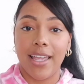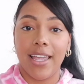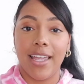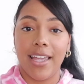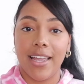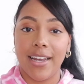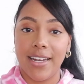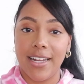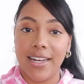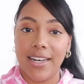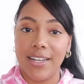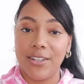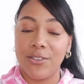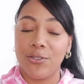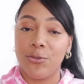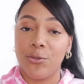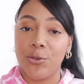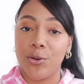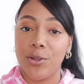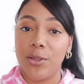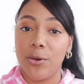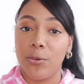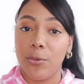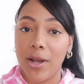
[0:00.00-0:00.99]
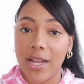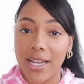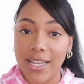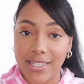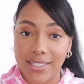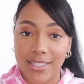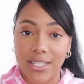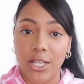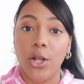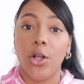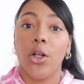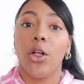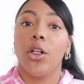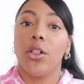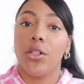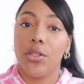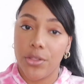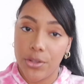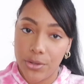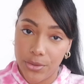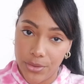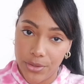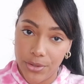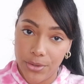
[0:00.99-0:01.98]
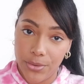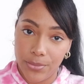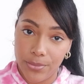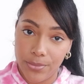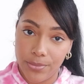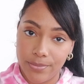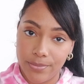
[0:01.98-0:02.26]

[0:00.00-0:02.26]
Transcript: and it is for the YSL Loulou.